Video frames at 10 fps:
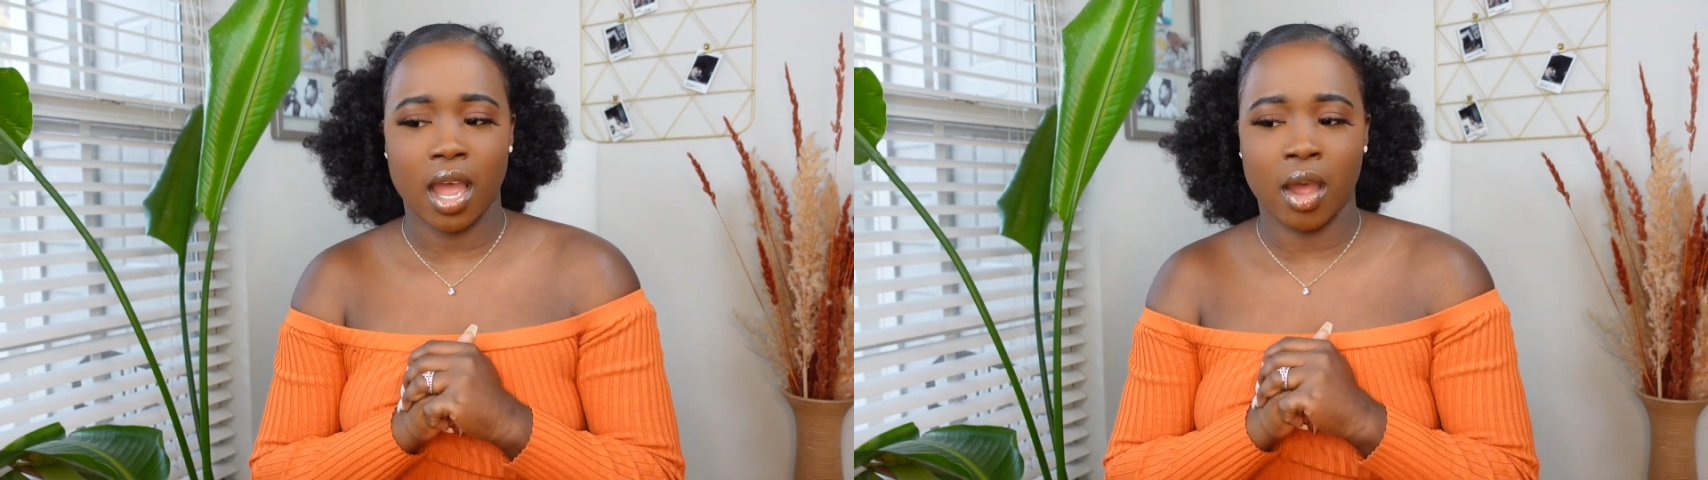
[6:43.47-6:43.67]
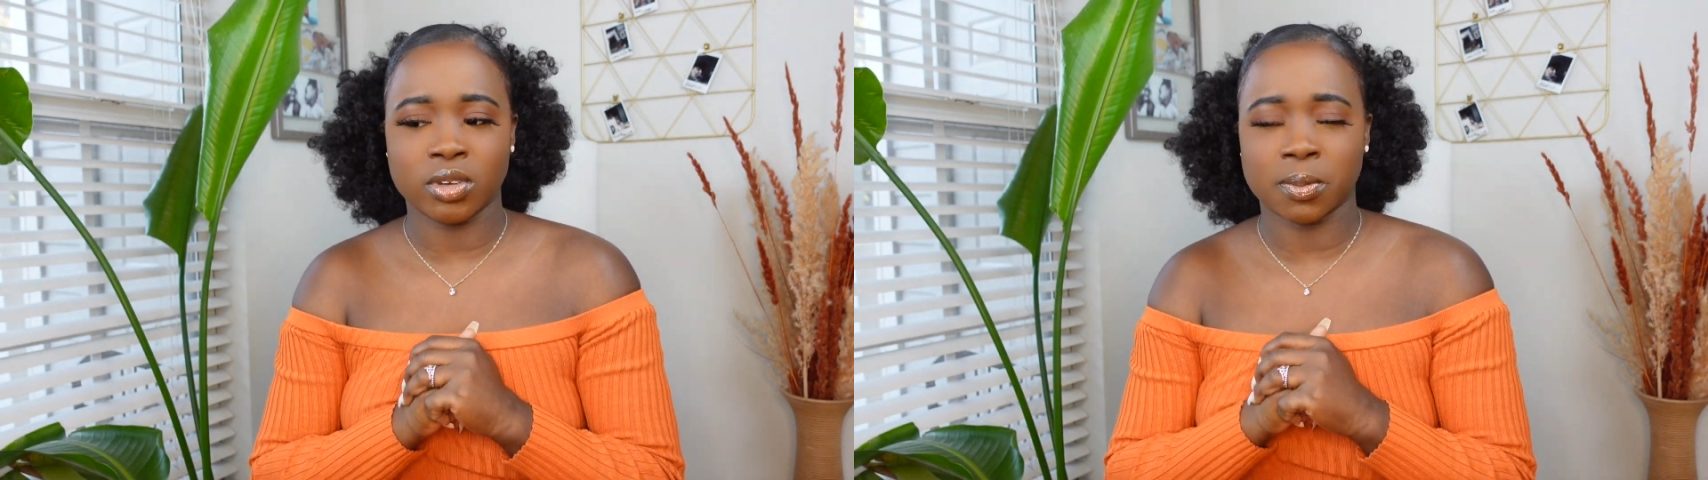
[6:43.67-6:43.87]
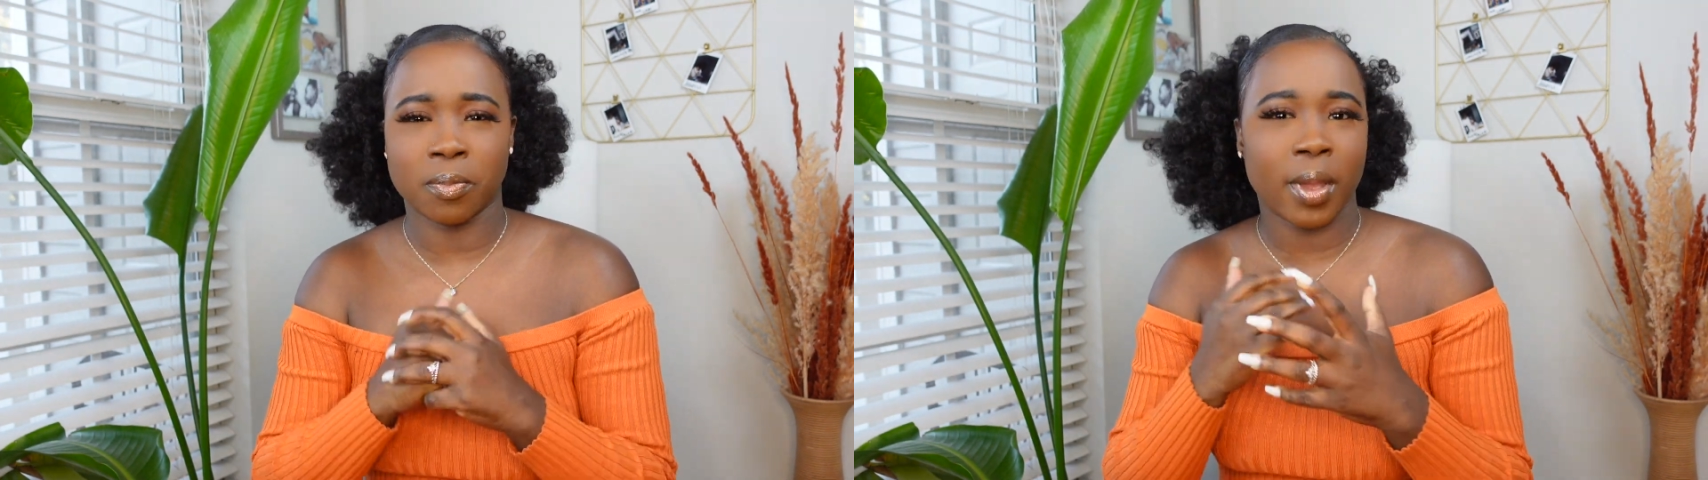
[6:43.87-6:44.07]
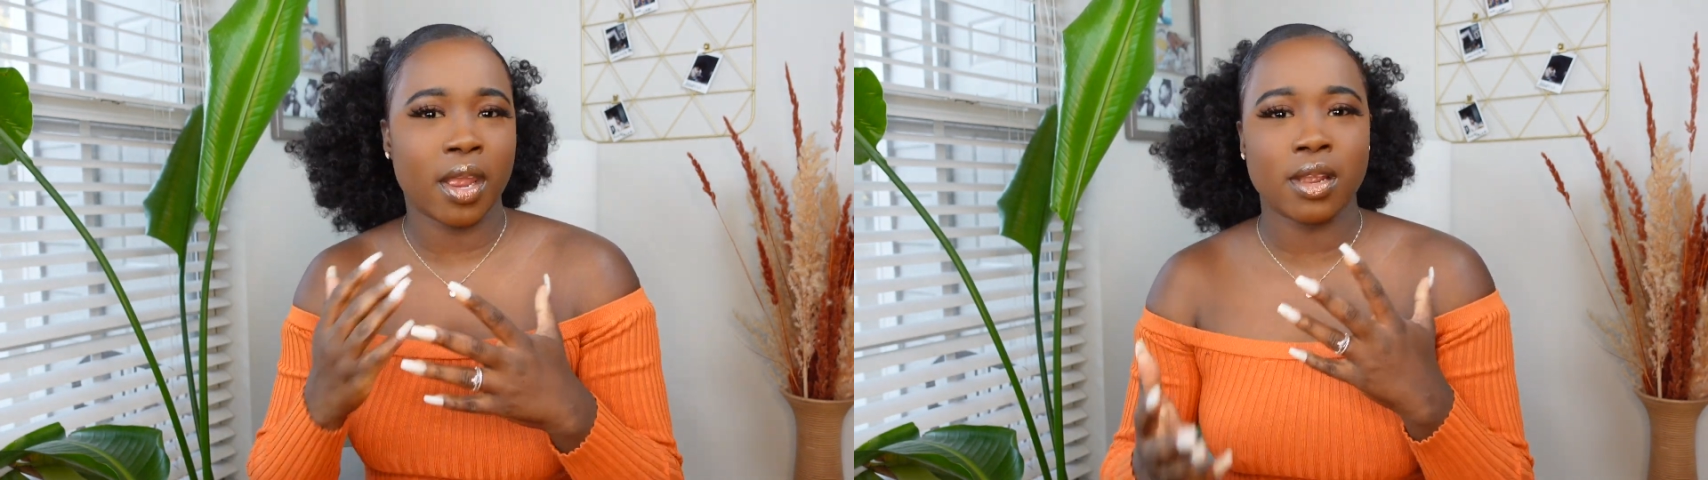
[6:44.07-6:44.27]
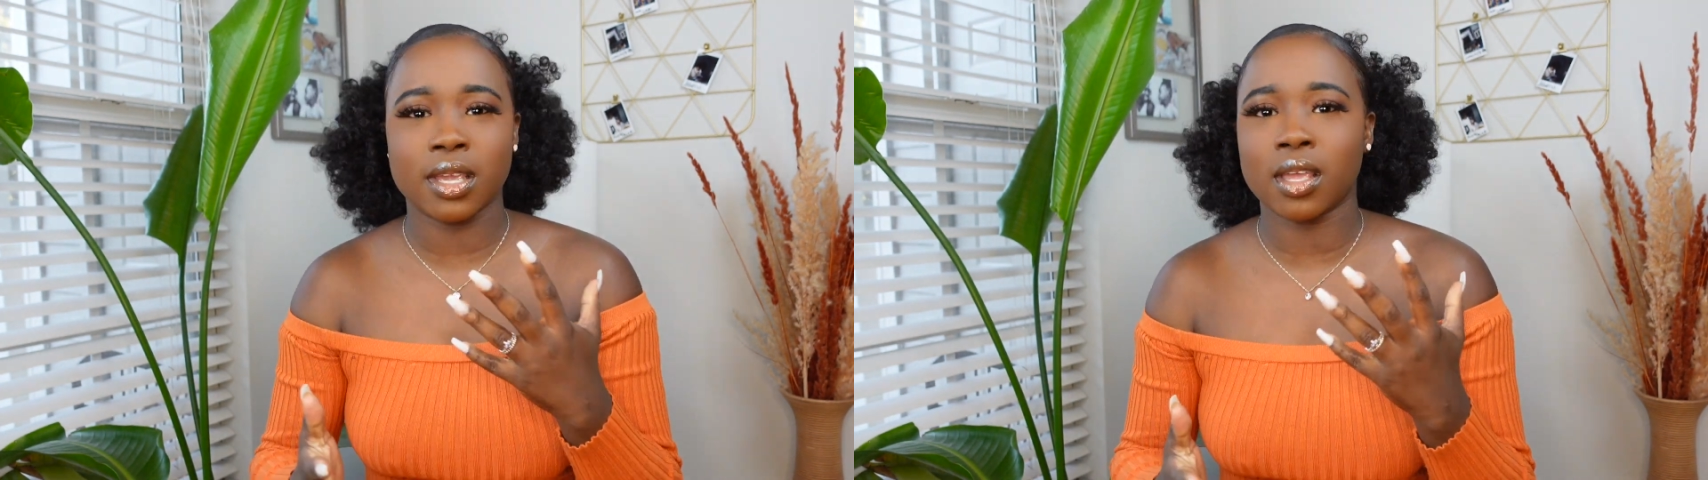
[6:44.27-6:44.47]
I was
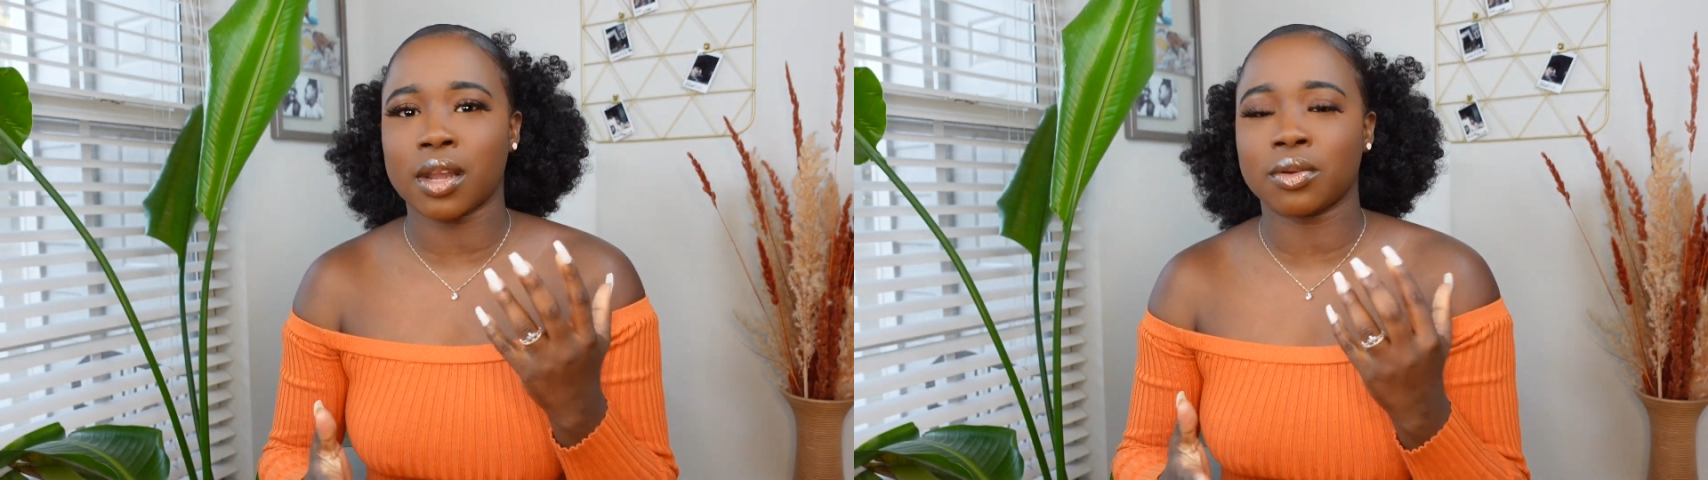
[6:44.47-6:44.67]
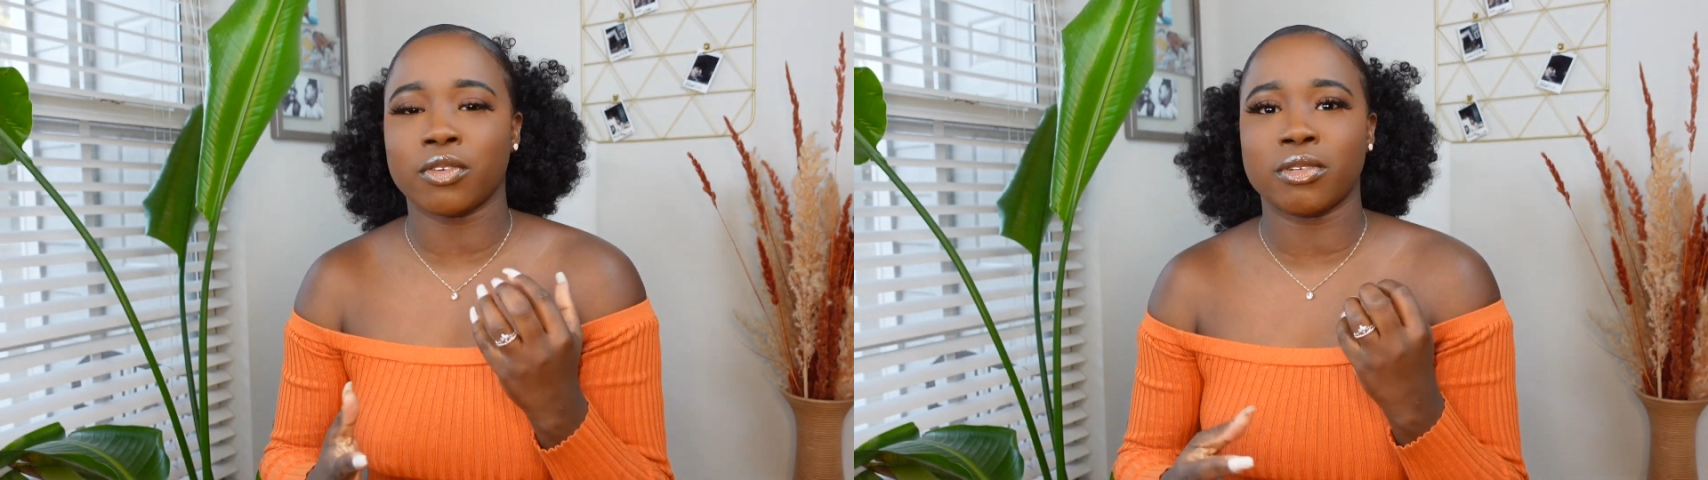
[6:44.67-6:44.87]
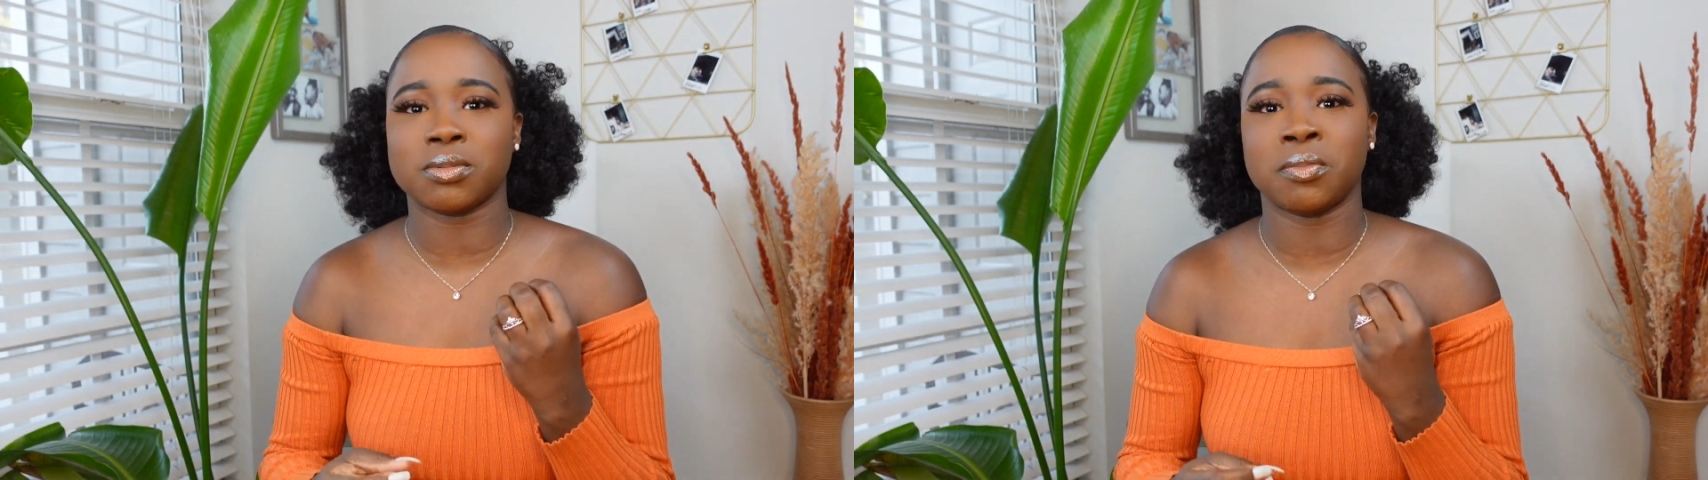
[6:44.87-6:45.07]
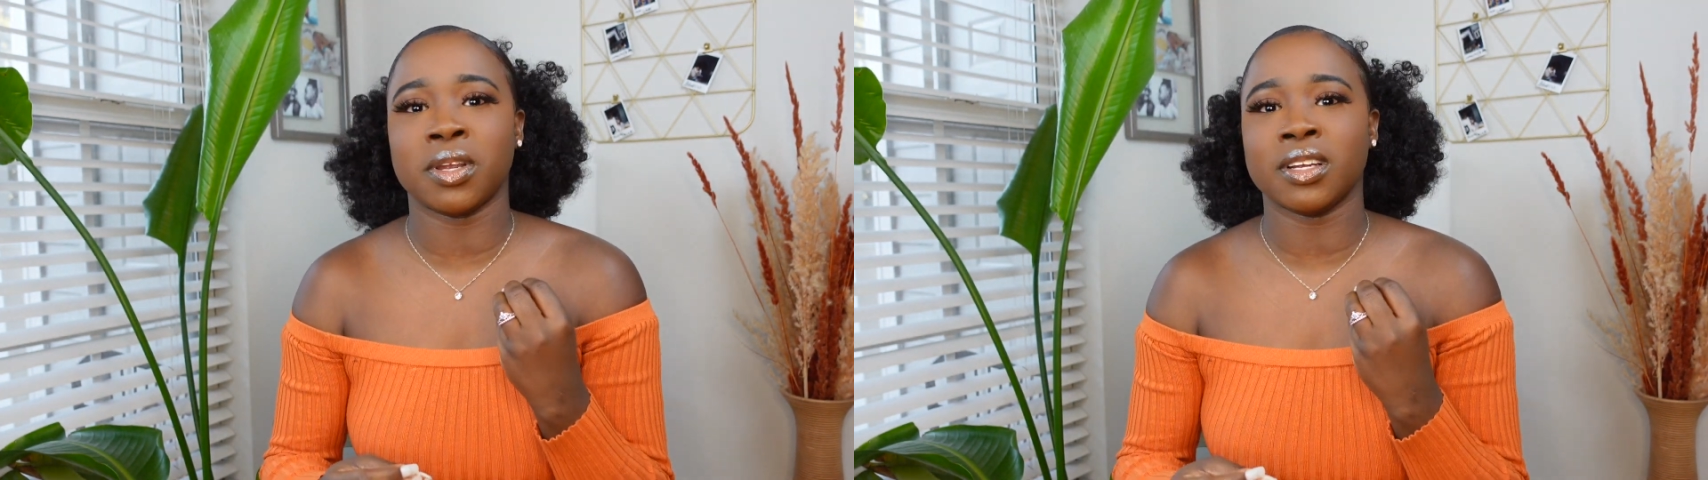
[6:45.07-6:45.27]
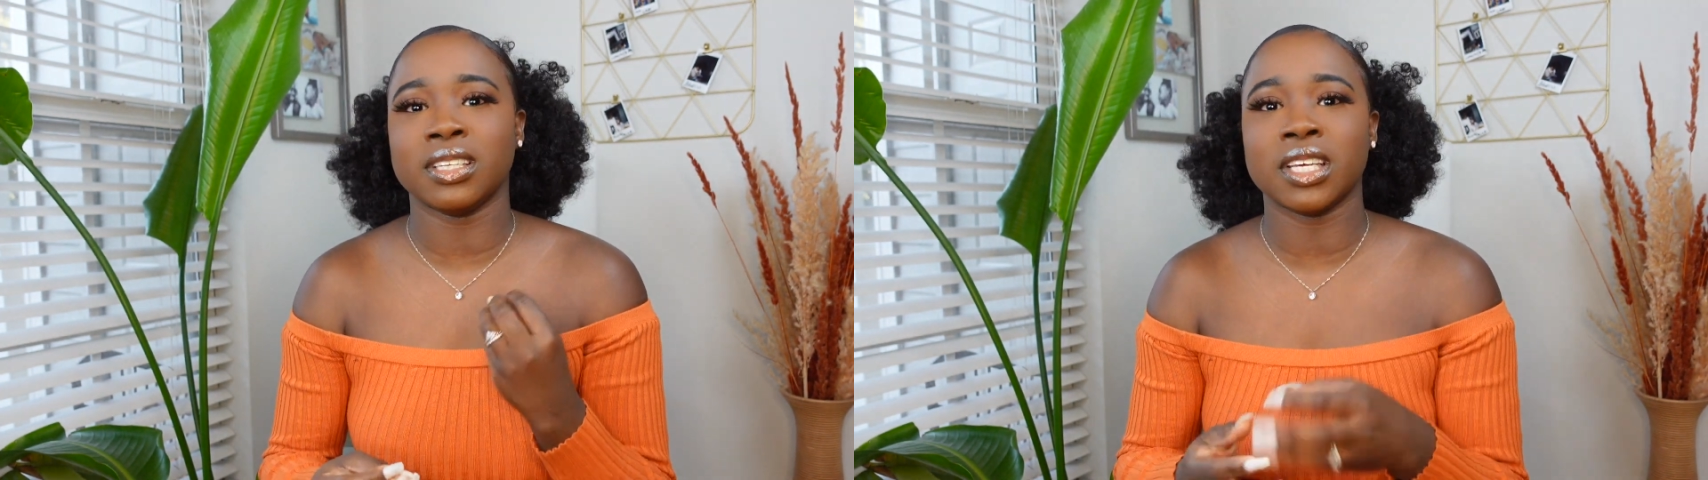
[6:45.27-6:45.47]
preparing, I don't know if I was
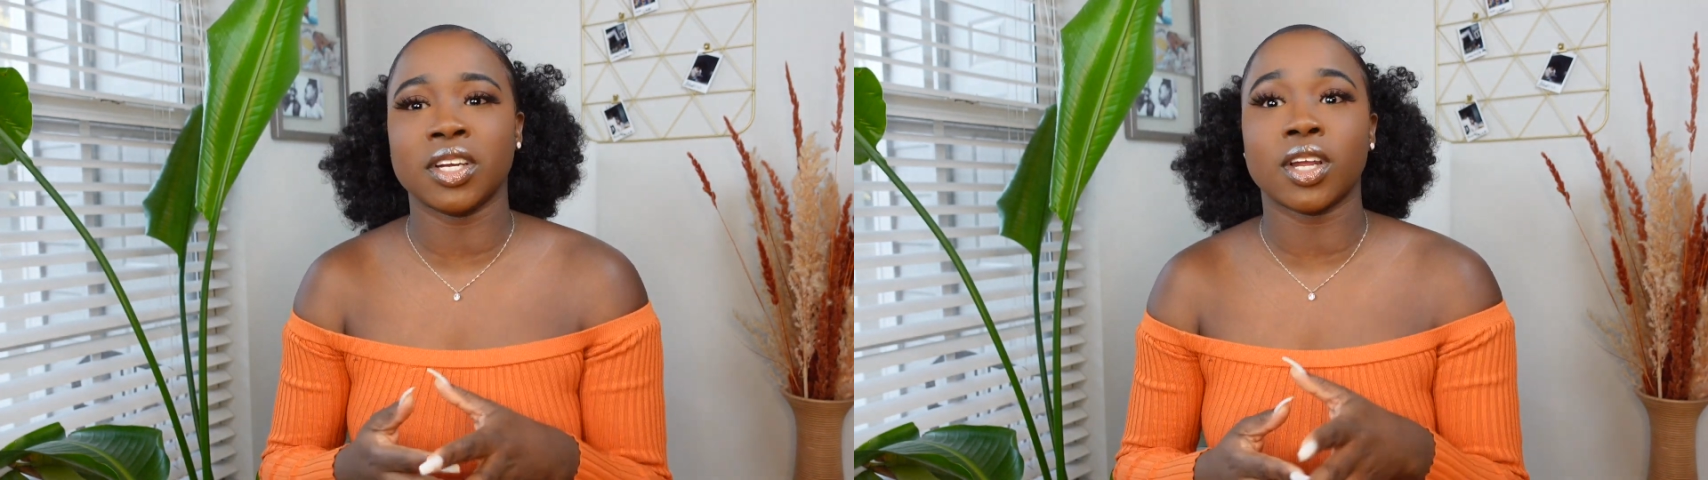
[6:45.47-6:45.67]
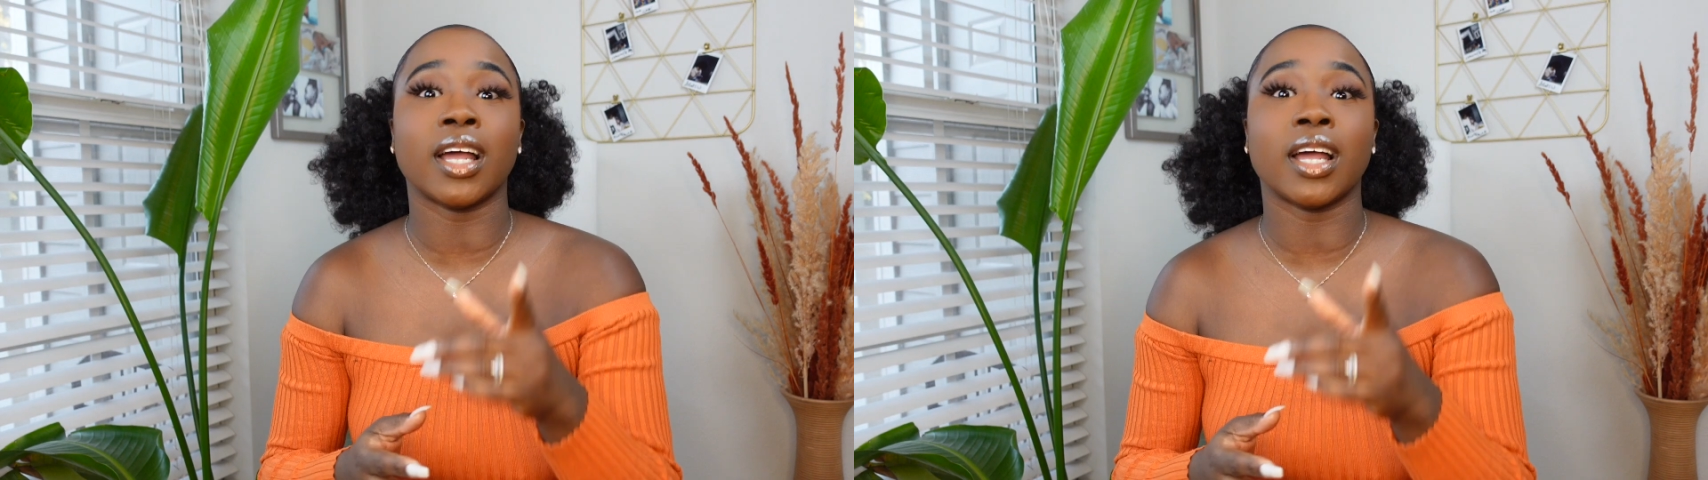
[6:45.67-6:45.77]
preparing dinner.